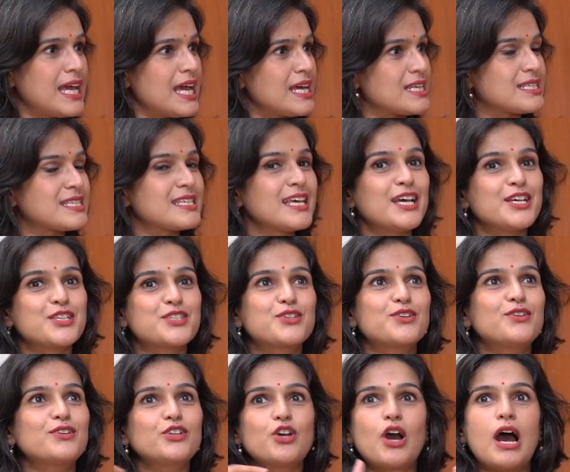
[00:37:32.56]
Yes.
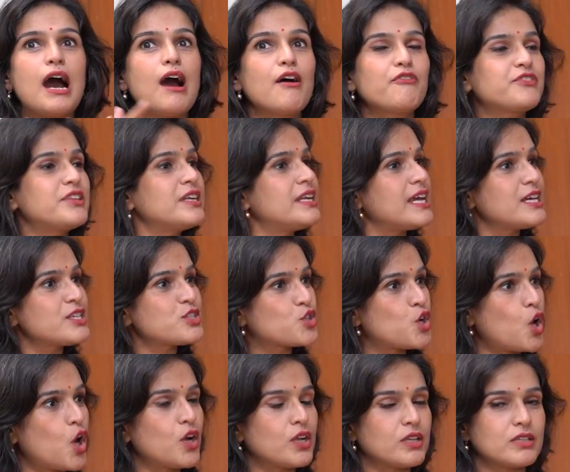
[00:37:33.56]
So your half the day is
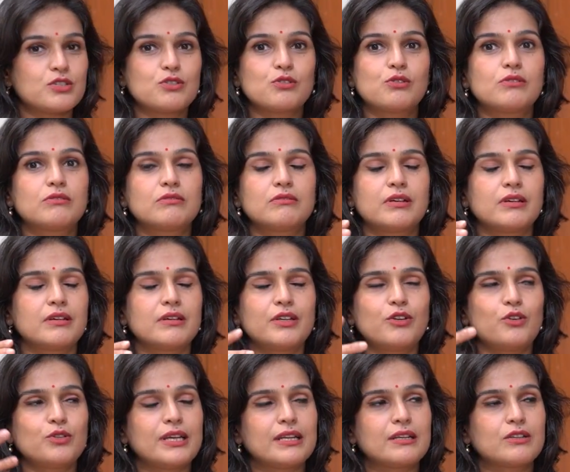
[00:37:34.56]
gone. So,
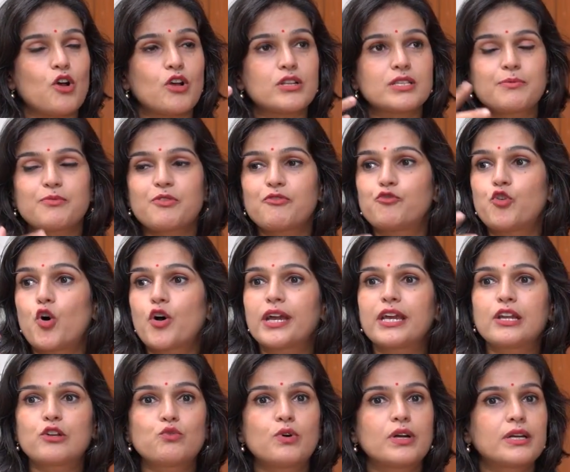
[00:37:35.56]
that concept of
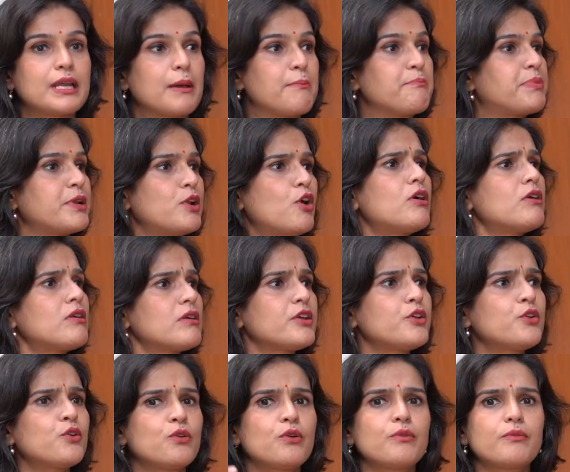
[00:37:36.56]
walking to a temple
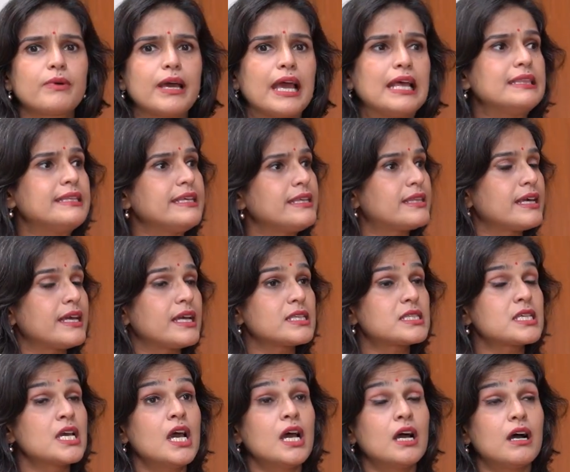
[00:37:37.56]
or, healthy
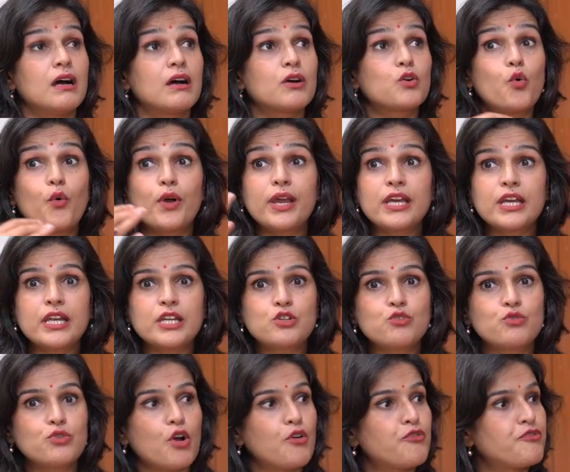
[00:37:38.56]
things, going
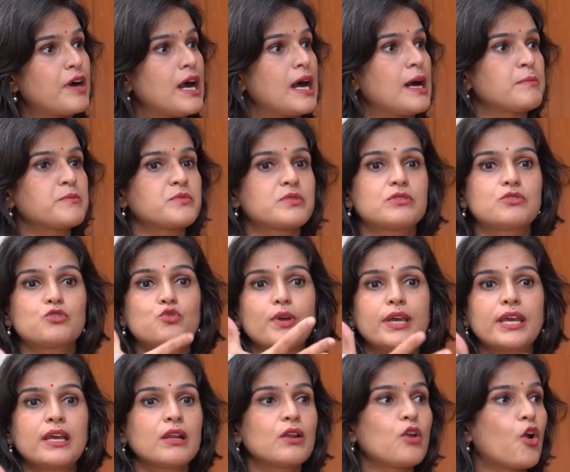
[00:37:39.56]
into your farms,
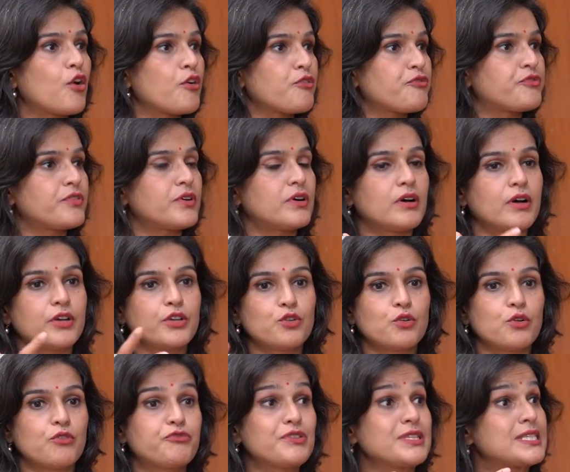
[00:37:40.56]
doing a lot
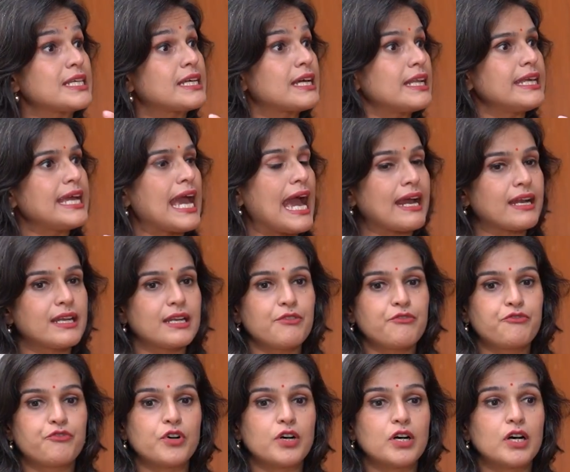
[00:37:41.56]
of, physically
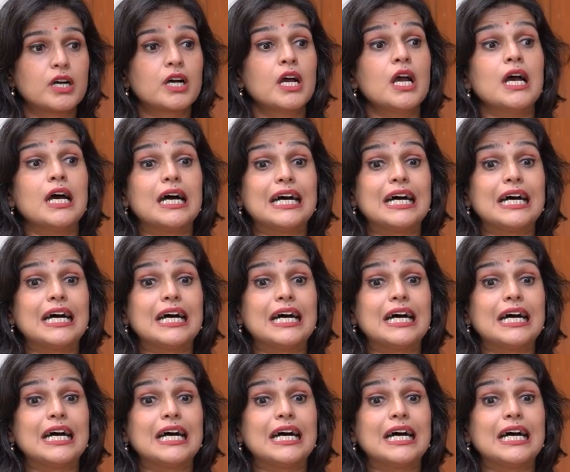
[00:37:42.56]
active work,